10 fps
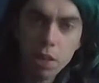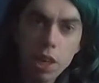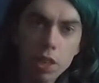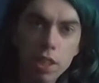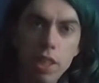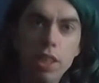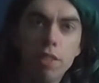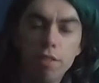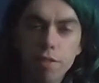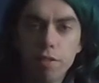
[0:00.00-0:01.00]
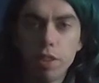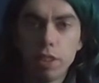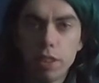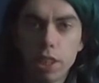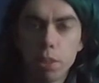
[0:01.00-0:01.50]
has lead
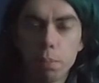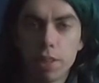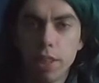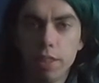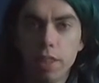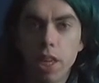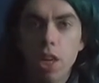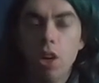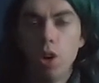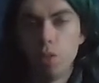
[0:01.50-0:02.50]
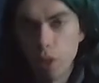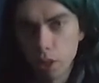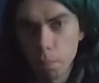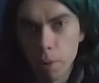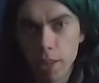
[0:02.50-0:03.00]
46% of
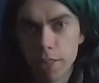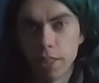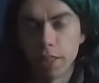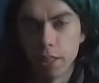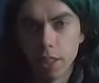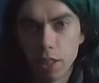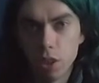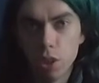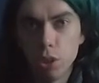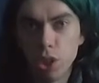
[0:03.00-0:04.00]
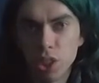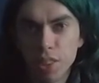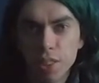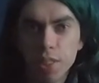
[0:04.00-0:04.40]
all the plastic in the ocean